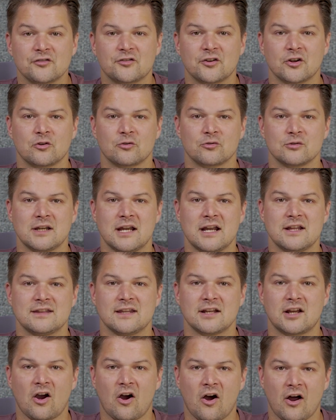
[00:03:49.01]
to create
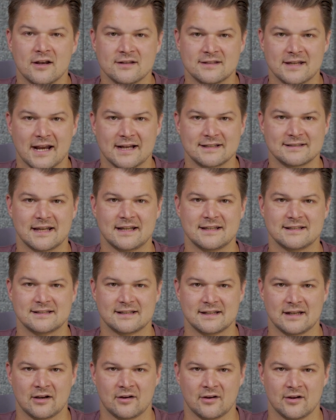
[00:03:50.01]
the context and
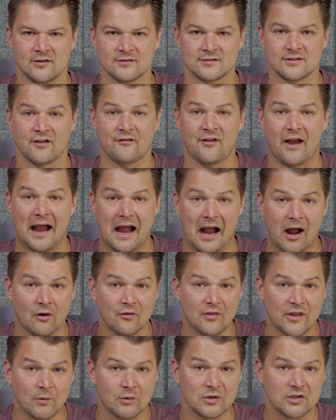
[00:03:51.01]
scenarios of how
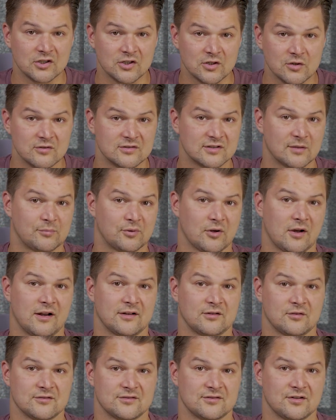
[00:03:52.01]
they would use the
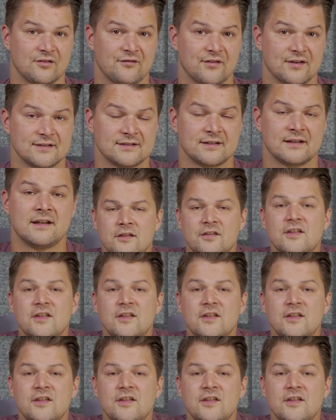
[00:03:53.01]
product or service.